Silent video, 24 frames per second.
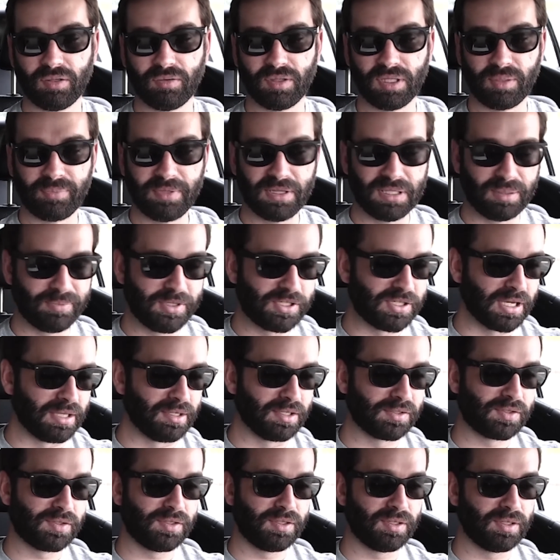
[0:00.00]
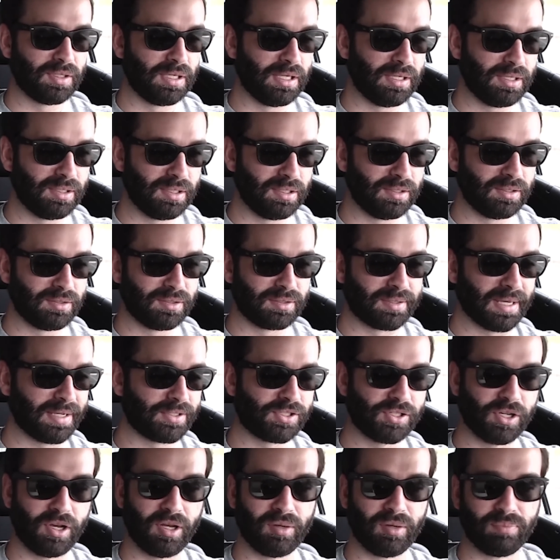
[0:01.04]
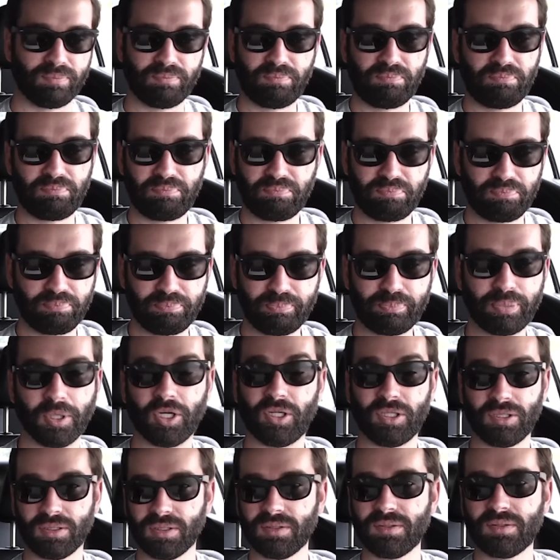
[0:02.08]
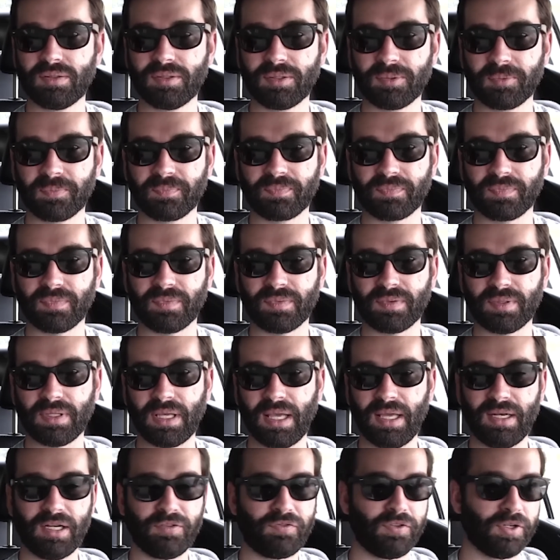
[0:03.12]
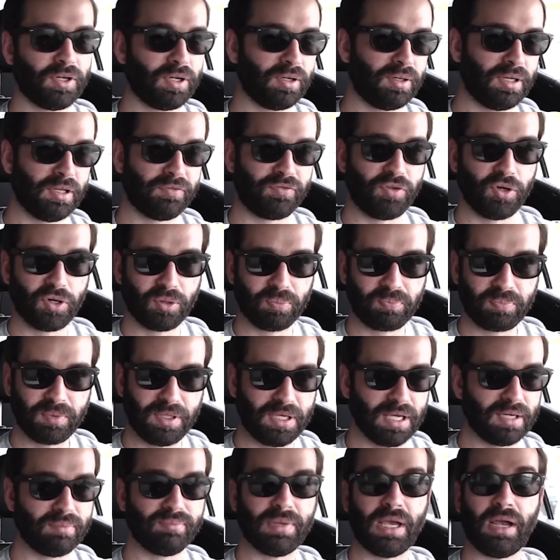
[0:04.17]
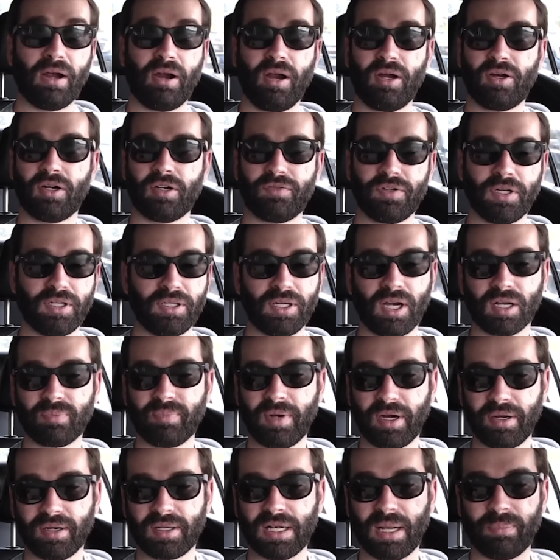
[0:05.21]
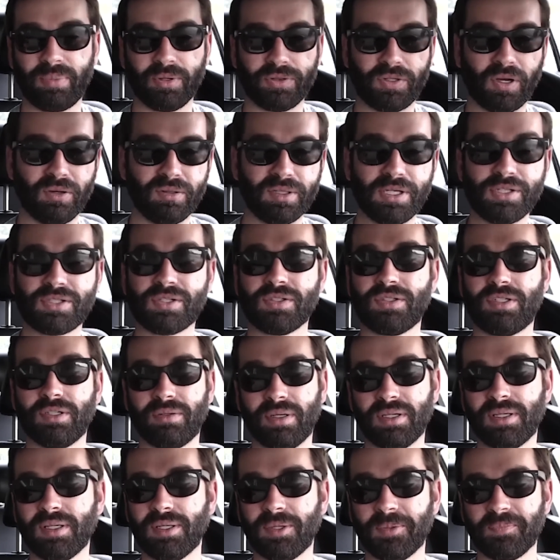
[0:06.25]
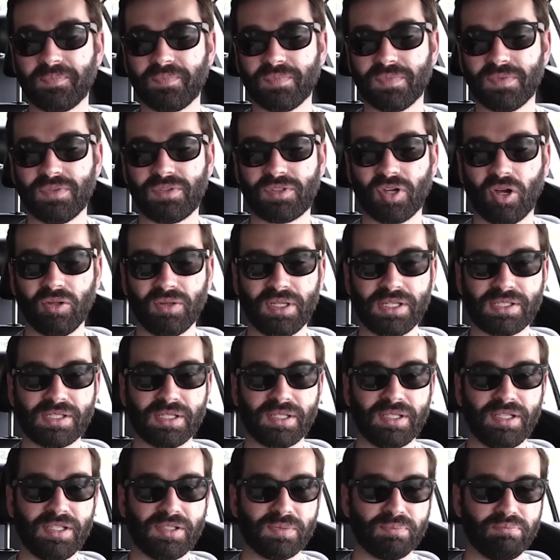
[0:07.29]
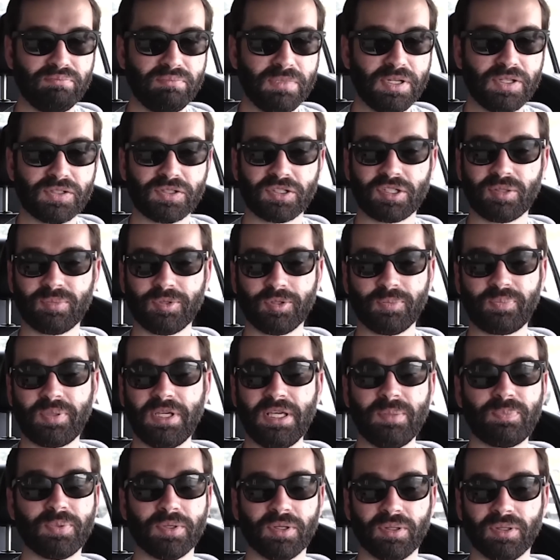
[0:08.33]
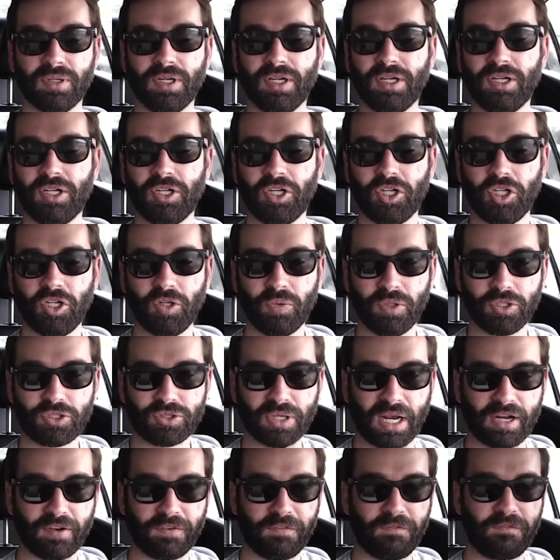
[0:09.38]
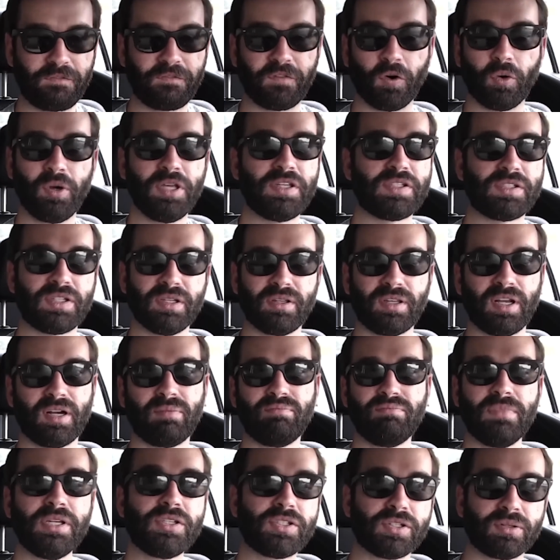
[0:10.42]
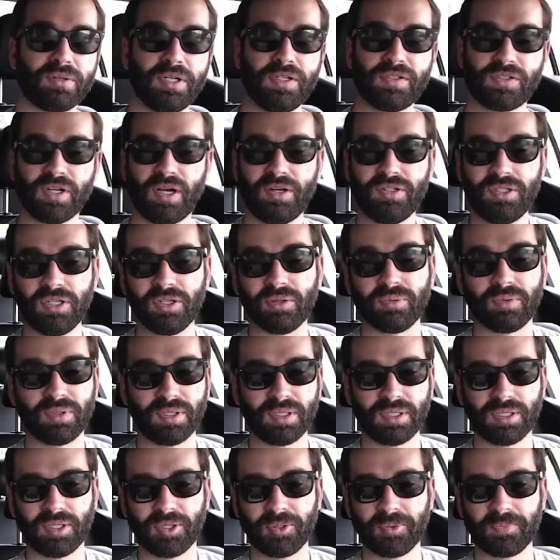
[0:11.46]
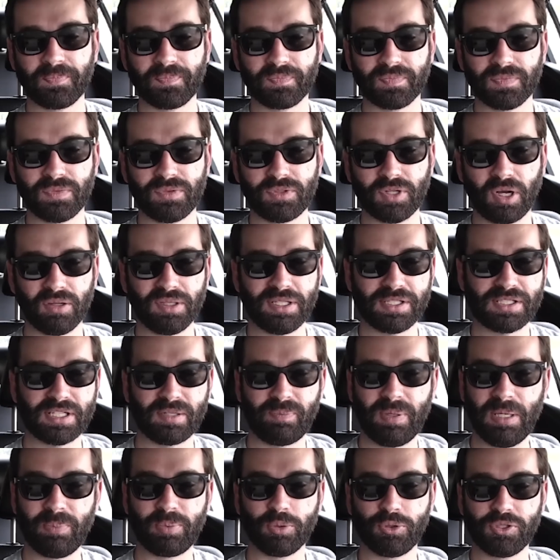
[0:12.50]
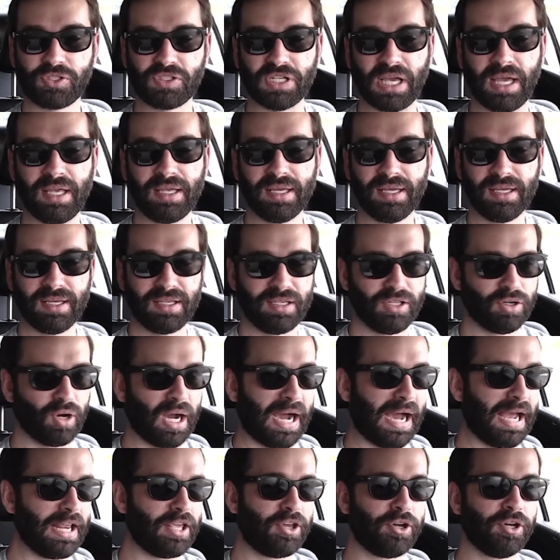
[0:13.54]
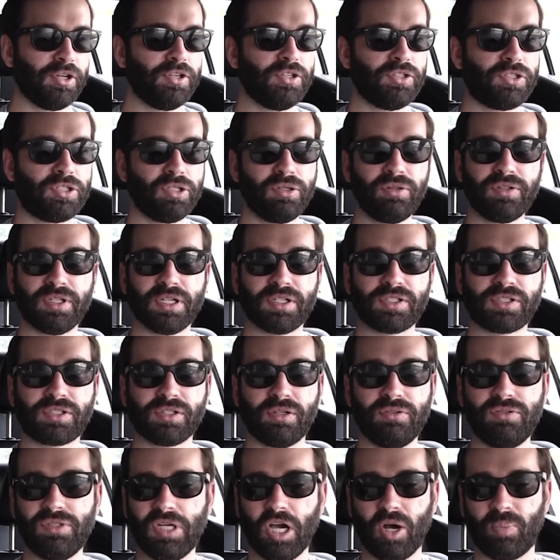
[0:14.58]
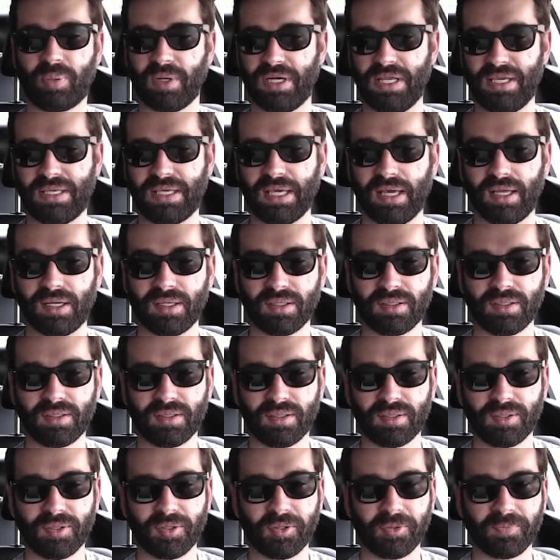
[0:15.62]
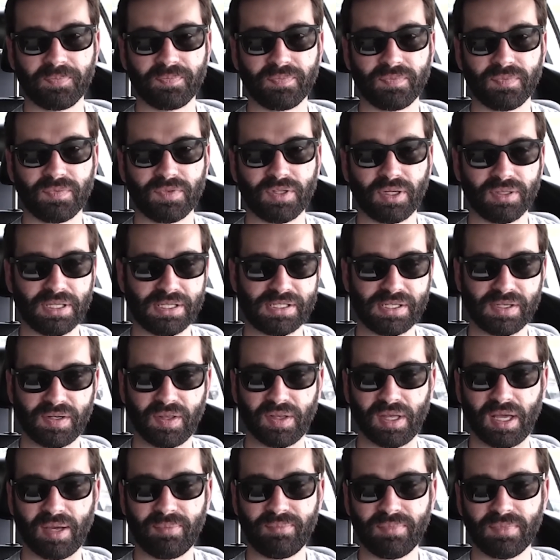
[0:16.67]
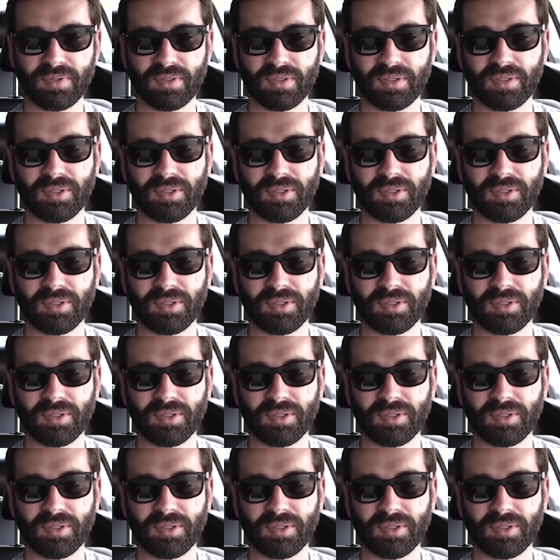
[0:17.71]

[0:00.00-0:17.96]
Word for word: Well, let me, let me say this. That's all bull. And if you're if you're getting married or if you're a young married couple, don't listen to it. Don't listen to these miserable people who would try to foist their miseries on you. Don't listen to people who say, you know, I couldn't do this, so nobody can. Don't listen to them.